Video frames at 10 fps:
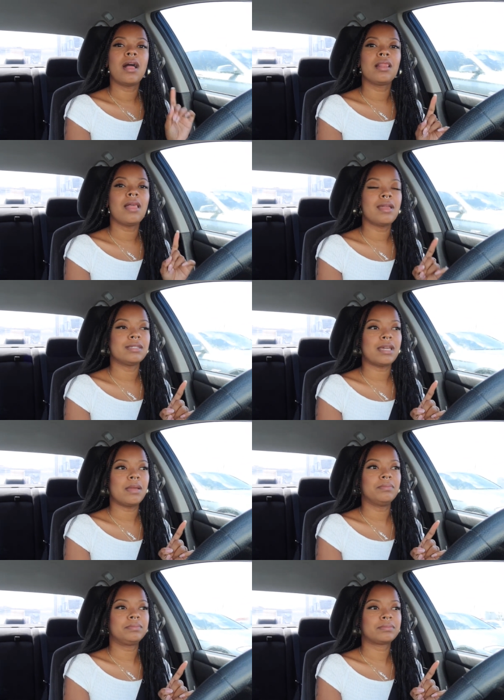A lot of
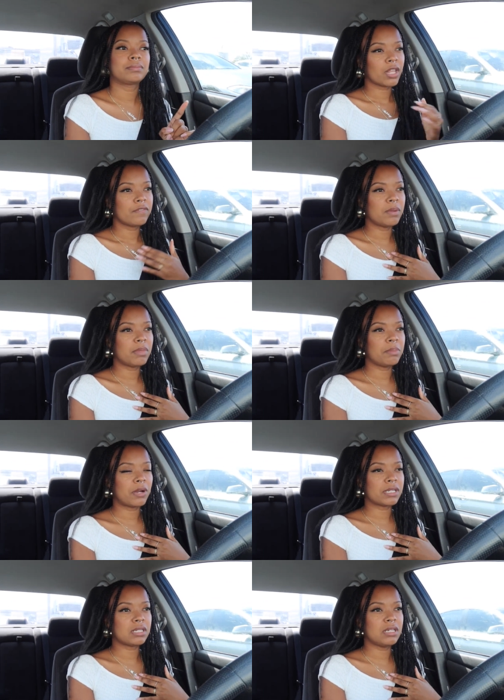time. For me
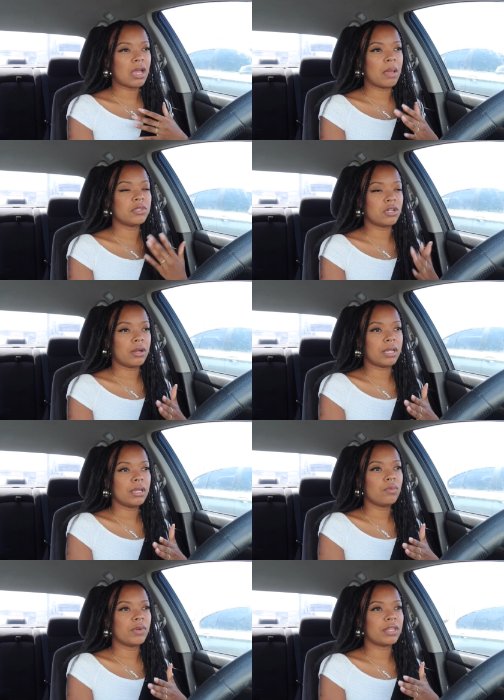personally, I'm
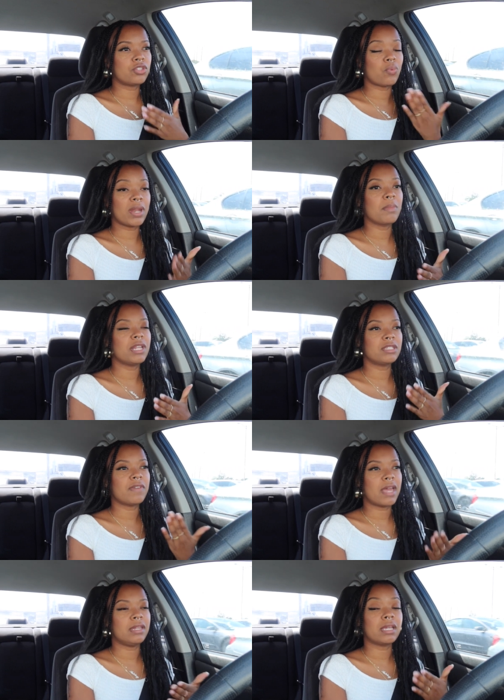starting with 20 minutes
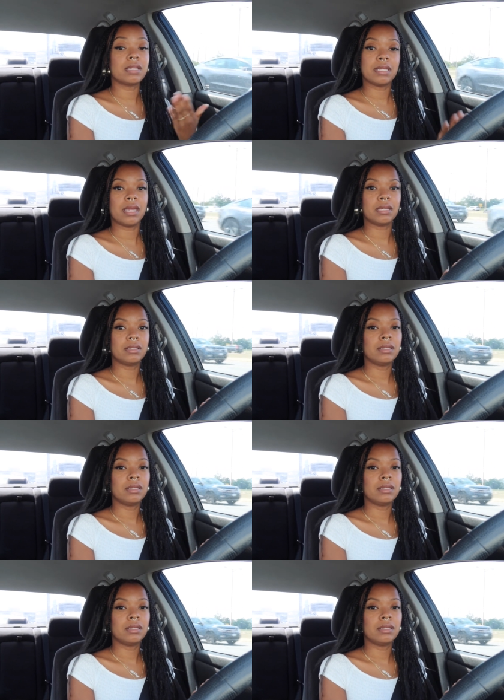of editing a day.